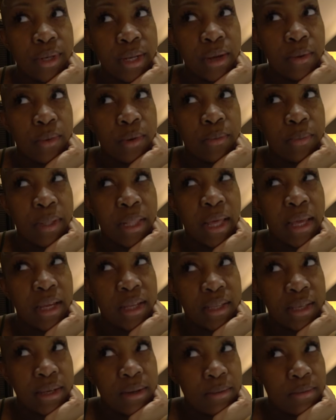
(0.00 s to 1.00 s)
and they will be
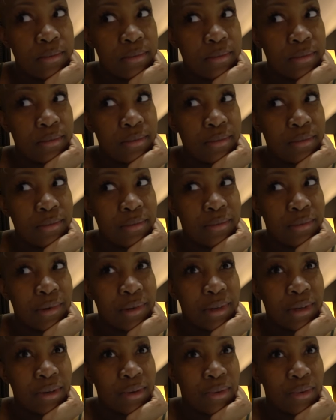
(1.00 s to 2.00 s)
like, tip,
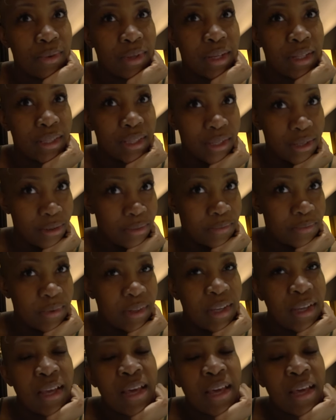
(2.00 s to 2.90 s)
you know, like tip.